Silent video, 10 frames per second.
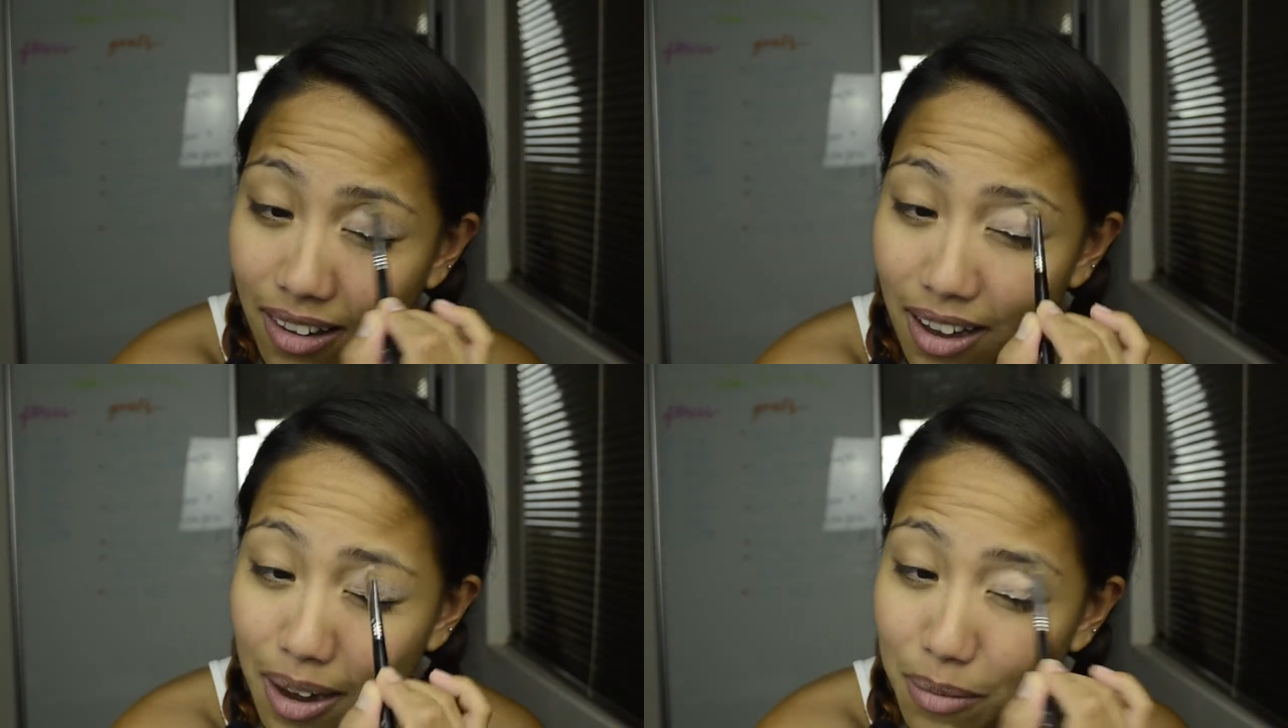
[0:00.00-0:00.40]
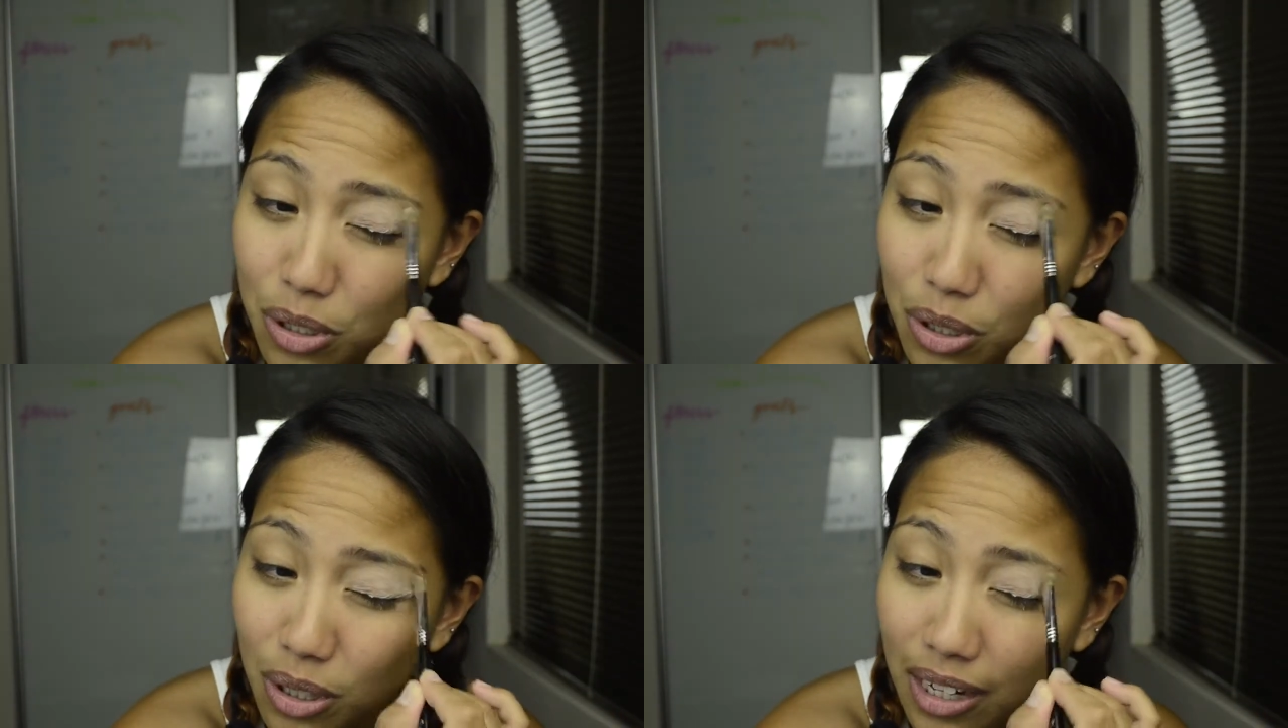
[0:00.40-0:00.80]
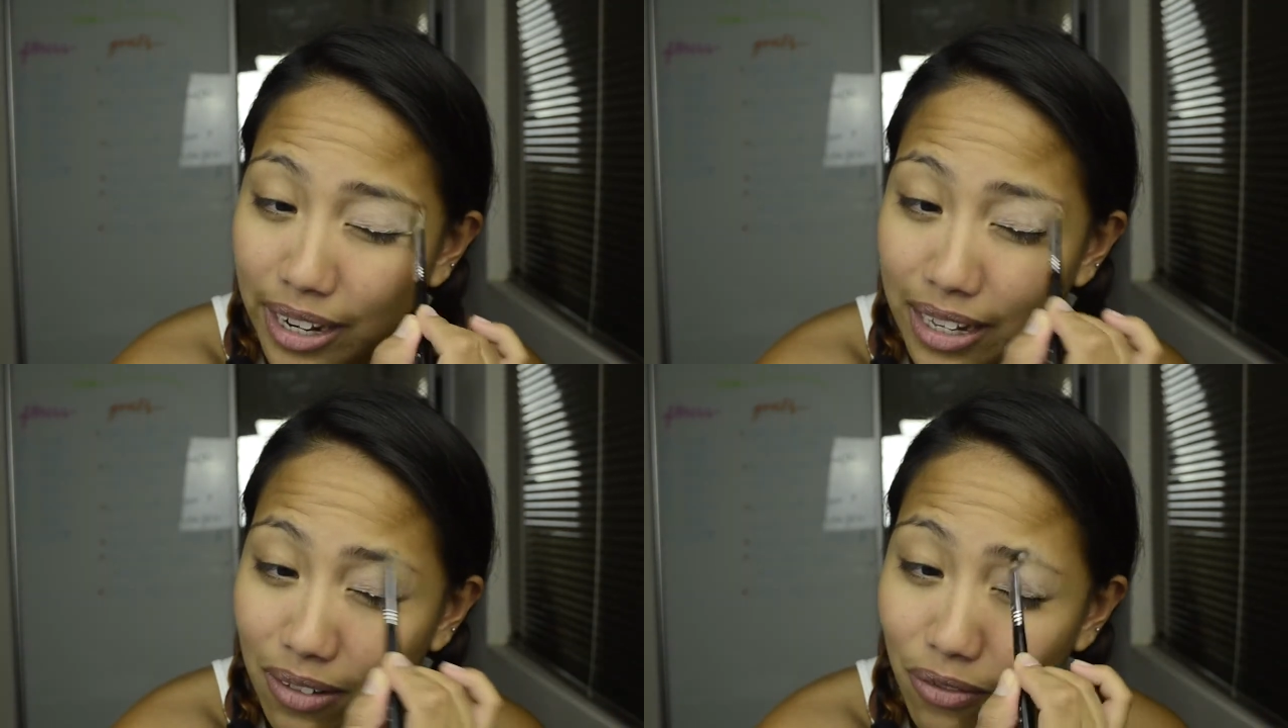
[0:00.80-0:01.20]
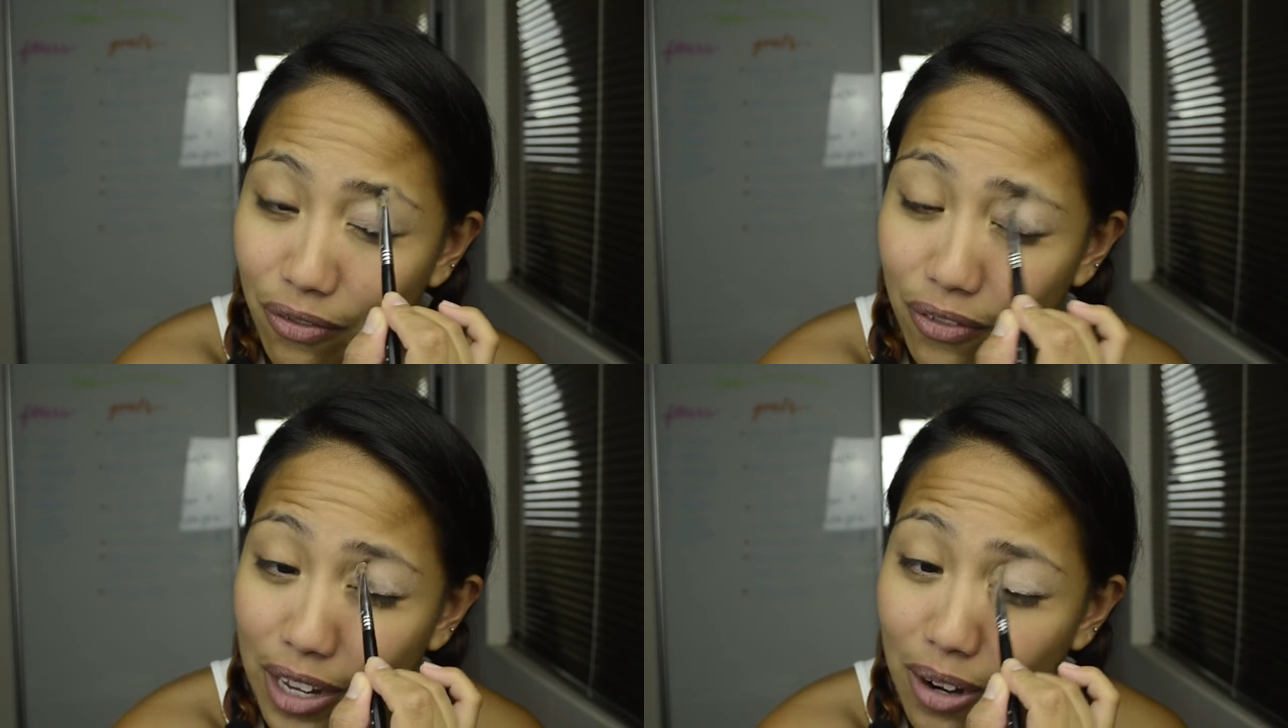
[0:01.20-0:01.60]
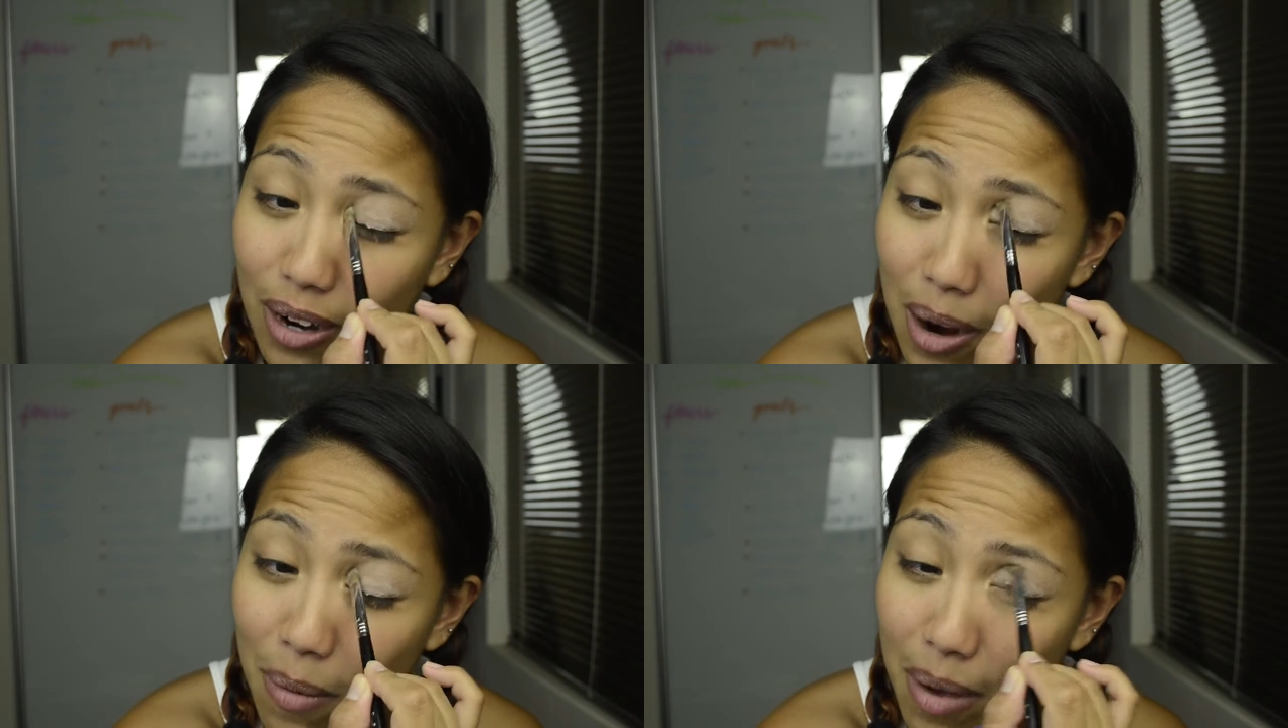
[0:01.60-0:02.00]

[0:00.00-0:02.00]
I'm sure I can figure out